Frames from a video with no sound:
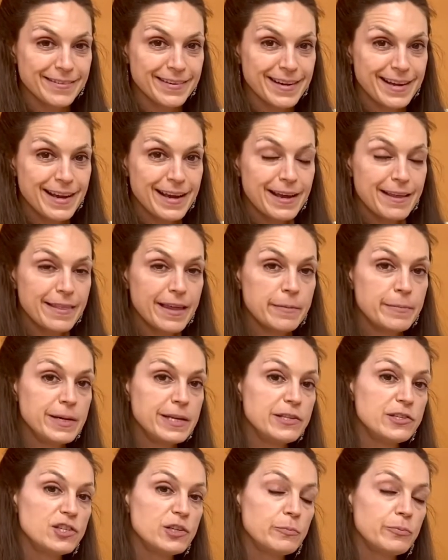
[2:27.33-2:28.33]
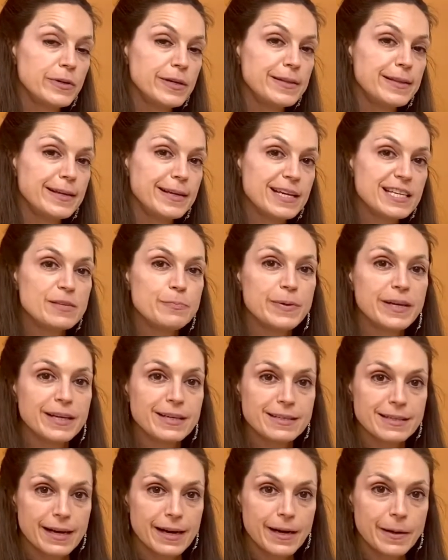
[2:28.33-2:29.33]
That means your breathing has picked
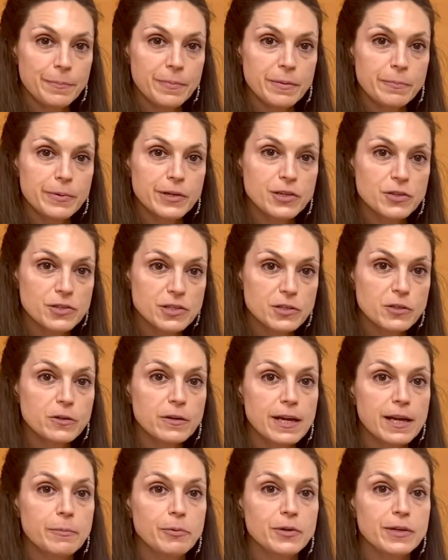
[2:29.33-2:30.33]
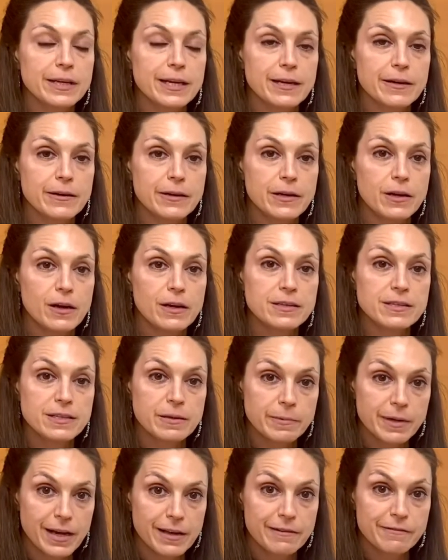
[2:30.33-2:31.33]
up, but you're still able to carry on some
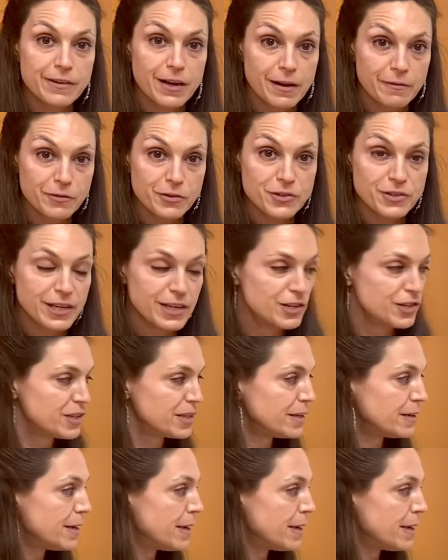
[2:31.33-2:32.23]
kind of conversation.